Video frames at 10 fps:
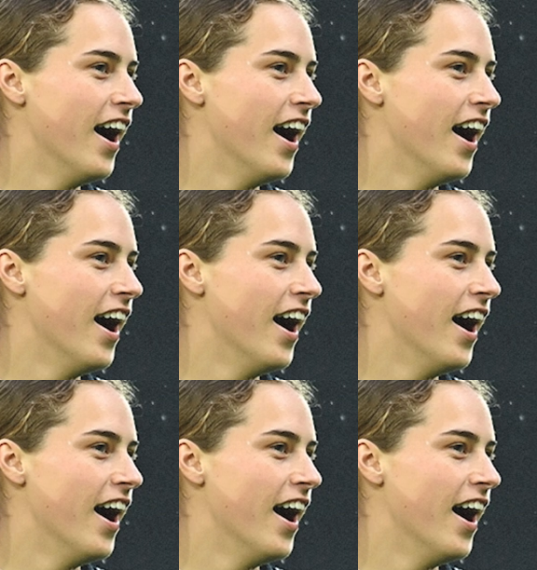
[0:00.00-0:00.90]

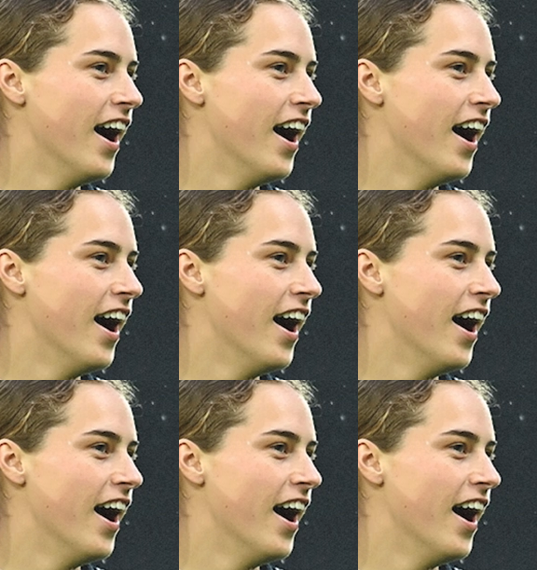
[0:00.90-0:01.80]

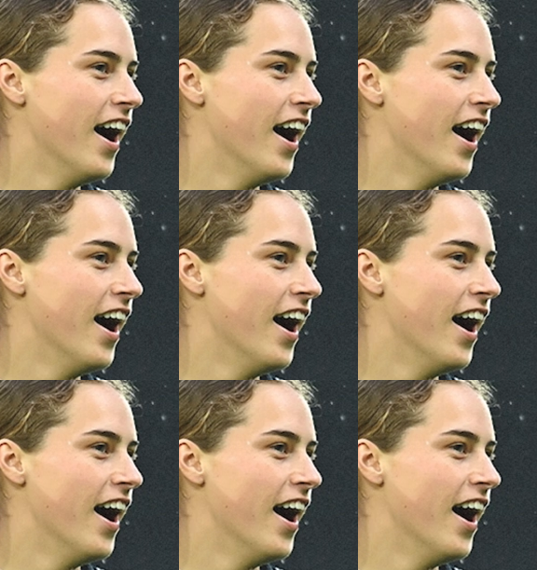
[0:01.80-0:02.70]

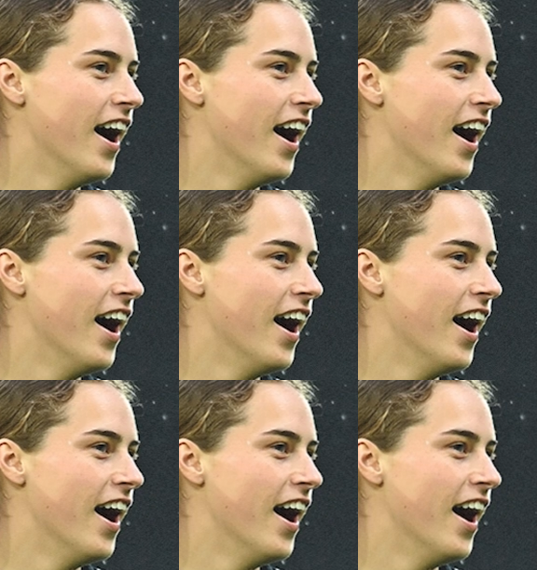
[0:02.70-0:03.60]

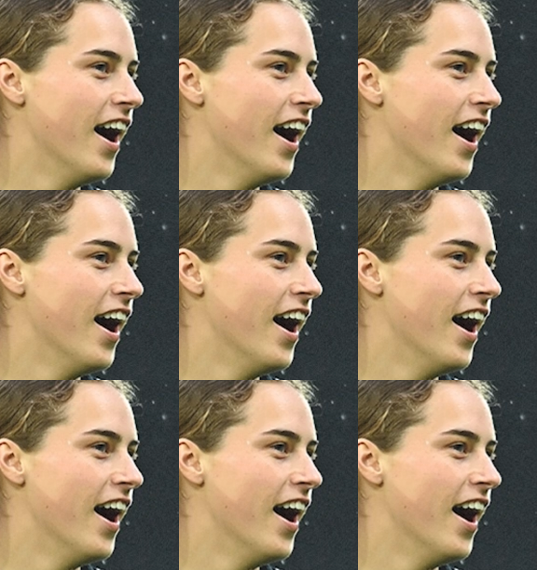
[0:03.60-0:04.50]

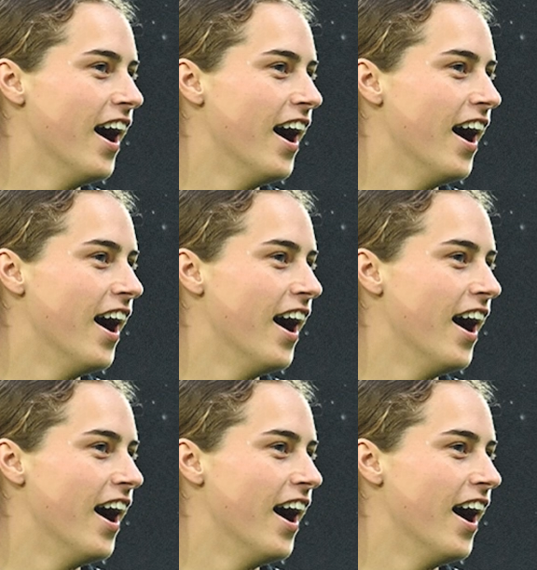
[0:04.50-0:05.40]

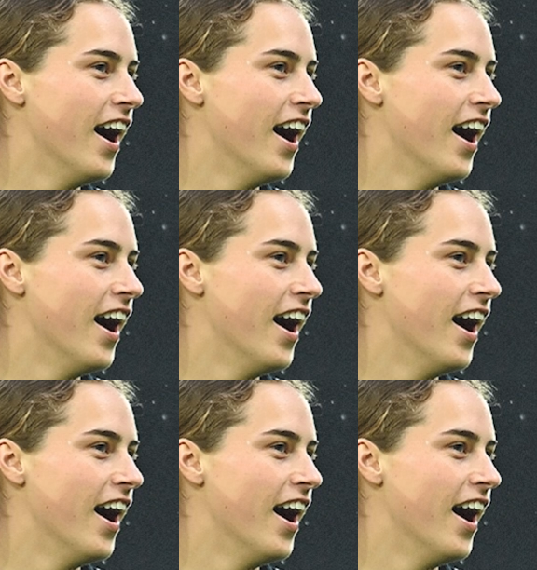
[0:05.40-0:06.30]

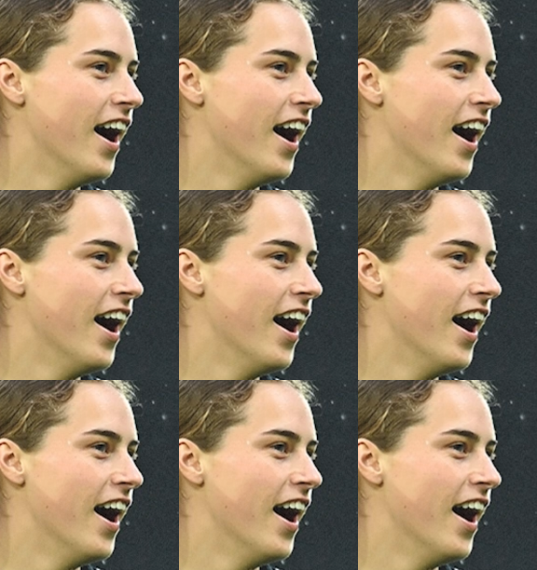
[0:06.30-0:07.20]

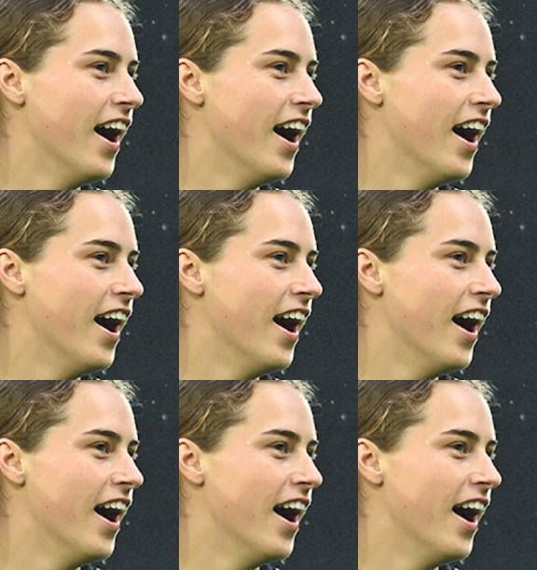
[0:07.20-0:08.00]
[no speech]